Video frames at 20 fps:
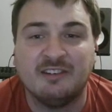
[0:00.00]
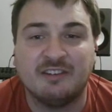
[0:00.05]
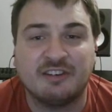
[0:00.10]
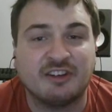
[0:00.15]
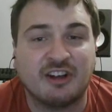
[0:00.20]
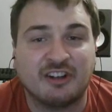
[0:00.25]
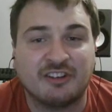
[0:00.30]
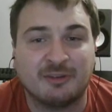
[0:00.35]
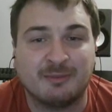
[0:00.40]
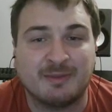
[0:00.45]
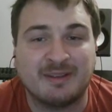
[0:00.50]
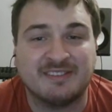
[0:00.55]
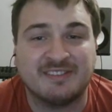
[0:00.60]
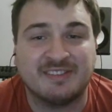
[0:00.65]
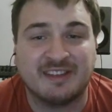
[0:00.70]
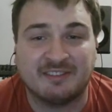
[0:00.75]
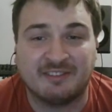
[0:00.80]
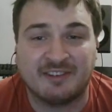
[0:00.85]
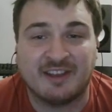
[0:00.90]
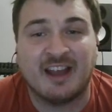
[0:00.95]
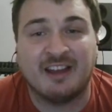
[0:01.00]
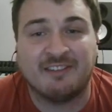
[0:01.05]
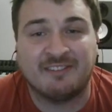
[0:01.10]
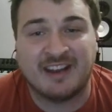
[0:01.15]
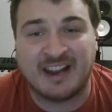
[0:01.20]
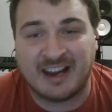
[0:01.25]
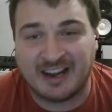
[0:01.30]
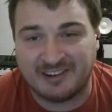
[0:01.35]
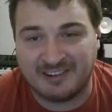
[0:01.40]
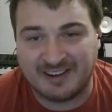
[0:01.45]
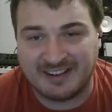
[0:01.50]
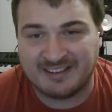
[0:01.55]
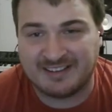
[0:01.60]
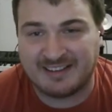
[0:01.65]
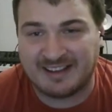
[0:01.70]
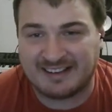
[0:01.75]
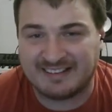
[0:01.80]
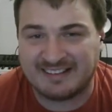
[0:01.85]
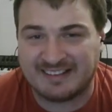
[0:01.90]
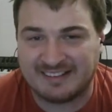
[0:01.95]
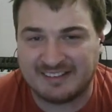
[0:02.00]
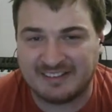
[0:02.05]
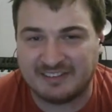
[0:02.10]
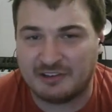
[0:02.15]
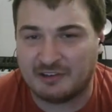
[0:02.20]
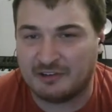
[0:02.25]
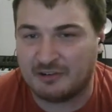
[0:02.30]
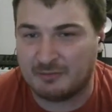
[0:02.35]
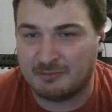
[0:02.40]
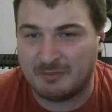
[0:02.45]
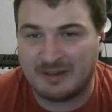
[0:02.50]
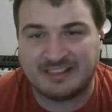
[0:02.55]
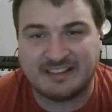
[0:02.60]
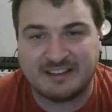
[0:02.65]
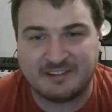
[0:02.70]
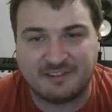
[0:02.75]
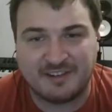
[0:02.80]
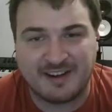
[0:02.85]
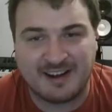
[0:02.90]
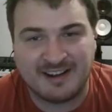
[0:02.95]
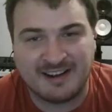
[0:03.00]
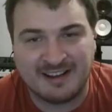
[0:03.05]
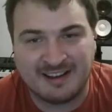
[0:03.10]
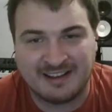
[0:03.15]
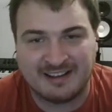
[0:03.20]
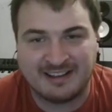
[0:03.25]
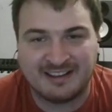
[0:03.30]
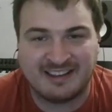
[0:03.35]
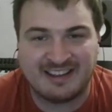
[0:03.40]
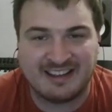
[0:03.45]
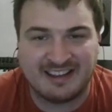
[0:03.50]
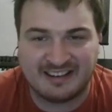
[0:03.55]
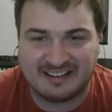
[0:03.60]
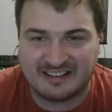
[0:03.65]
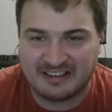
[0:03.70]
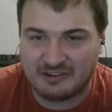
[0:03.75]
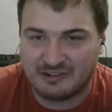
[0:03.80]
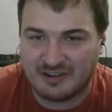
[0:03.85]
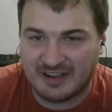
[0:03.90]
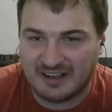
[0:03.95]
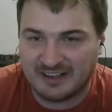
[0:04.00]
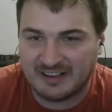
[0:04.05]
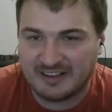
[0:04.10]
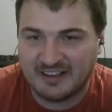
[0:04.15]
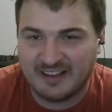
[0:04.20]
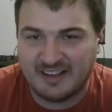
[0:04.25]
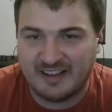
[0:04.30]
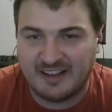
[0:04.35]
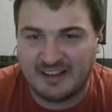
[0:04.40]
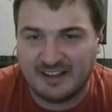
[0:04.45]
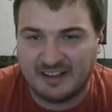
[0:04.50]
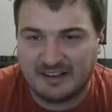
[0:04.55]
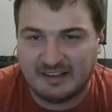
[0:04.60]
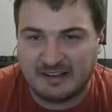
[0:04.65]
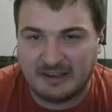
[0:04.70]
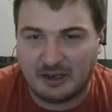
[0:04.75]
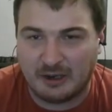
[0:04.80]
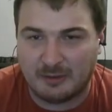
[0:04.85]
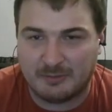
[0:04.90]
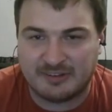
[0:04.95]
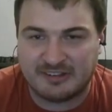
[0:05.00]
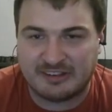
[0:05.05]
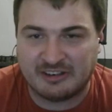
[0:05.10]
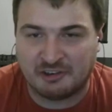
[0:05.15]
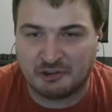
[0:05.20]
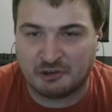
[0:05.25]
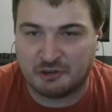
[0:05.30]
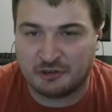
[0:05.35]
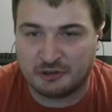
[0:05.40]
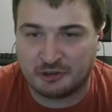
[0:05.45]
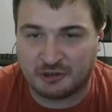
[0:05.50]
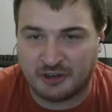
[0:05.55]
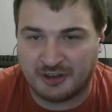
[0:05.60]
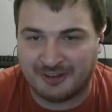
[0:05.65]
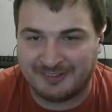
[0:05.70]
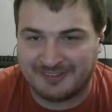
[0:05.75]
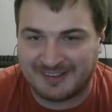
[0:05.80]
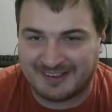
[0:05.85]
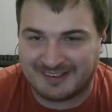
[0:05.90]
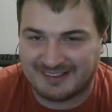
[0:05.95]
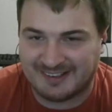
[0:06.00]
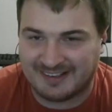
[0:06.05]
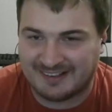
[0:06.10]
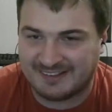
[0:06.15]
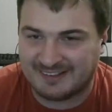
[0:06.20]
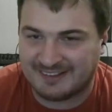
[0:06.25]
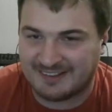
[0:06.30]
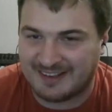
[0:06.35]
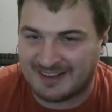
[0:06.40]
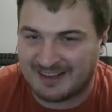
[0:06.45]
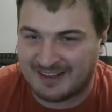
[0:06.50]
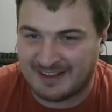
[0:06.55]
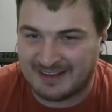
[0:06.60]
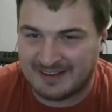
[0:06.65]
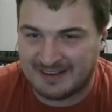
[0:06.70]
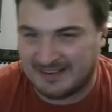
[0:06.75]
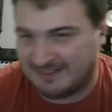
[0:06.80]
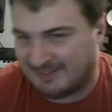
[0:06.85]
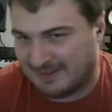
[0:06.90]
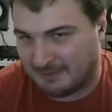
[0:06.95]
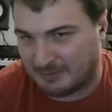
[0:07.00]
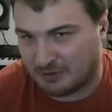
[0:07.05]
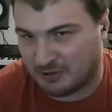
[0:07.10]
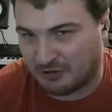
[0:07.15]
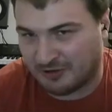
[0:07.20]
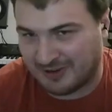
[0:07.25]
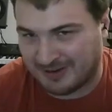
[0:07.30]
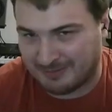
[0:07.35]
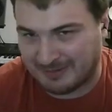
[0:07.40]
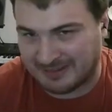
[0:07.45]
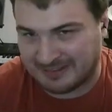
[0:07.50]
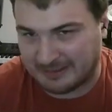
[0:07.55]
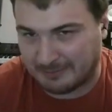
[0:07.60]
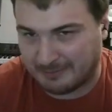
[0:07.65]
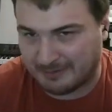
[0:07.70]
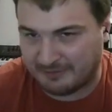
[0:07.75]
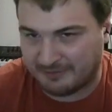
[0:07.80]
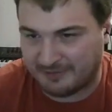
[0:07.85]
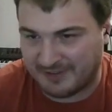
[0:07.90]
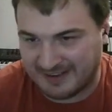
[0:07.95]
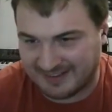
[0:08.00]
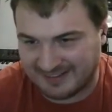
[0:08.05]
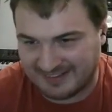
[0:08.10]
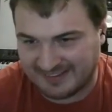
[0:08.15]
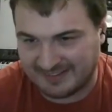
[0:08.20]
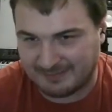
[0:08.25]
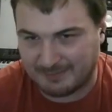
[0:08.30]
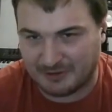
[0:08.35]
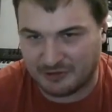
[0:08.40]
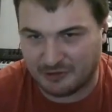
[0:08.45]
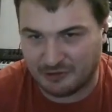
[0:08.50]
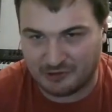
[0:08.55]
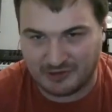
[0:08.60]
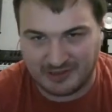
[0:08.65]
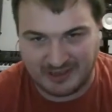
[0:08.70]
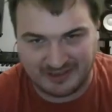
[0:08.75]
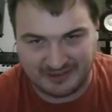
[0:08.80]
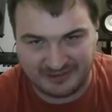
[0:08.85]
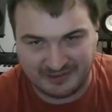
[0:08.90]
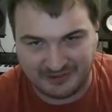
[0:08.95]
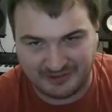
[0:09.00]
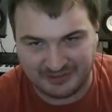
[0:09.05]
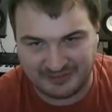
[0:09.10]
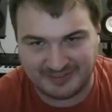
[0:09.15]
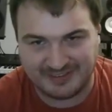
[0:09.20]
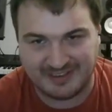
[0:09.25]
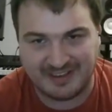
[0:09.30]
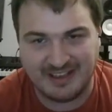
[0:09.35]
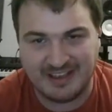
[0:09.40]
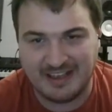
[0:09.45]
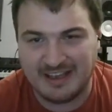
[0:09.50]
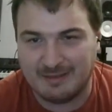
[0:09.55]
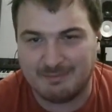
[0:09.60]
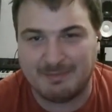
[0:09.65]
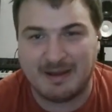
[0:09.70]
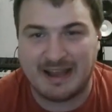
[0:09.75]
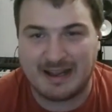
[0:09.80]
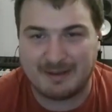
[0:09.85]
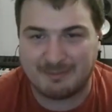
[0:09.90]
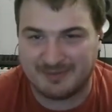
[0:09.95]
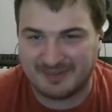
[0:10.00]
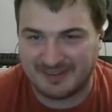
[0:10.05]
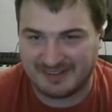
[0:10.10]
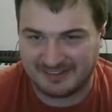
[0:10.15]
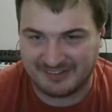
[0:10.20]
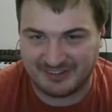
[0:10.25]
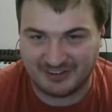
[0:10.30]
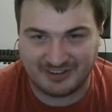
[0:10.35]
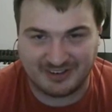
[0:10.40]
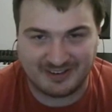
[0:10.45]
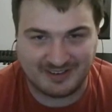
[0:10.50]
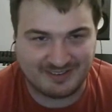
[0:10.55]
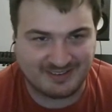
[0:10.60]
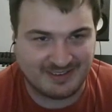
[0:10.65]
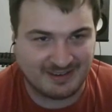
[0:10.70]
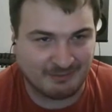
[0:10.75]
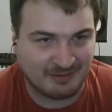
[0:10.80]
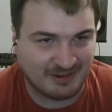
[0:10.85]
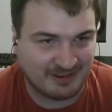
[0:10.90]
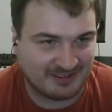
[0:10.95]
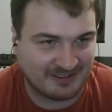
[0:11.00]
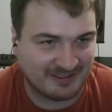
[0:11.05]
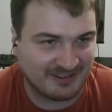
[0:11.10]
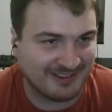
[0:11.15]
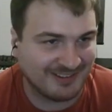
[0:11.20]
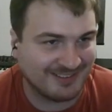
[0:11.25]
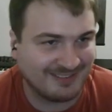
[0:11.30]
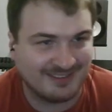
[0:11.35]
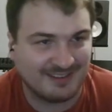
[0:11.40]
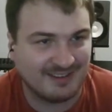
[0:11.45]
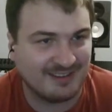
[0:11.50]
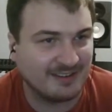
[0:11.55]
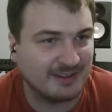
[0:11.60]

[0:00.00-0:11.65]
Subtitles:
which also means that we have direct access to multi-threading in Lua. Obviously, you can't access the neovim core in multiple threads, but you can use pipes and sockets and whatnot.